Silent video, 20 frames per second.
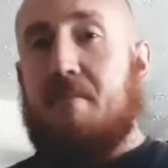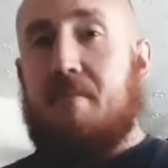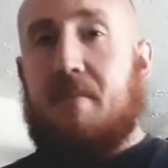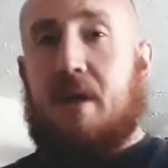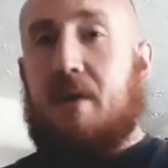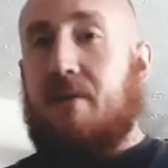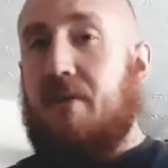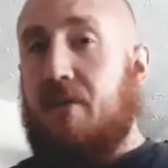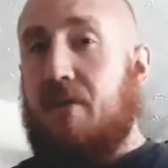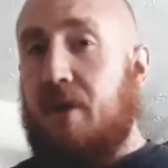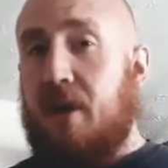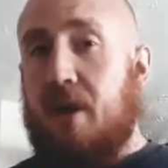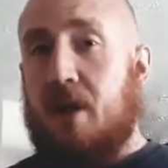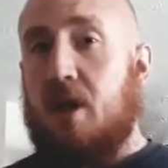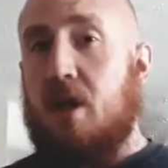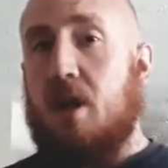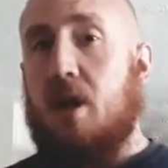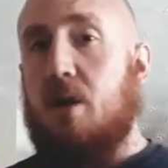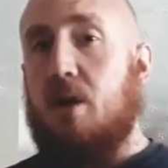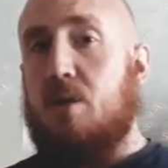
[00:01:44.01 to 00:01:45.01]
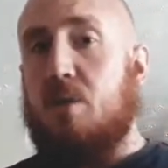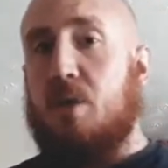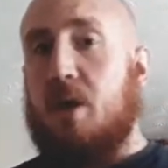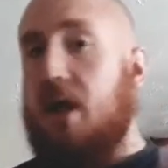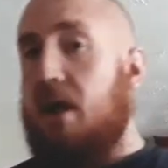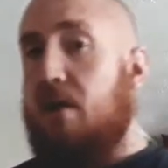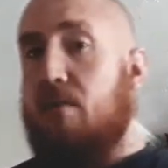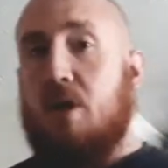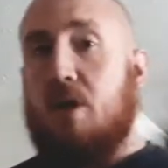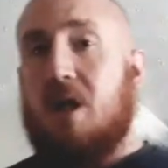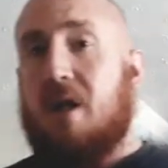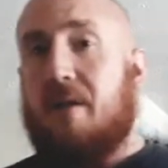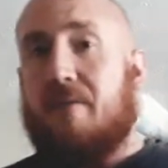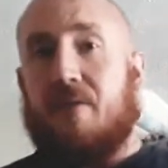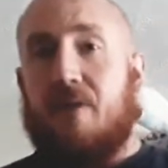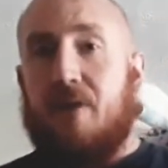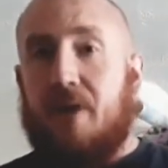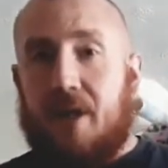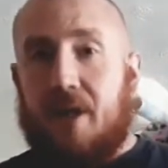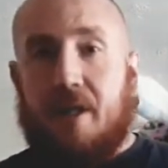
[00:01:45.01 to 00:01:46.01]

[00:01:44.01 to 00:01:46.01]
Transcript: everything that goes with that, recovery,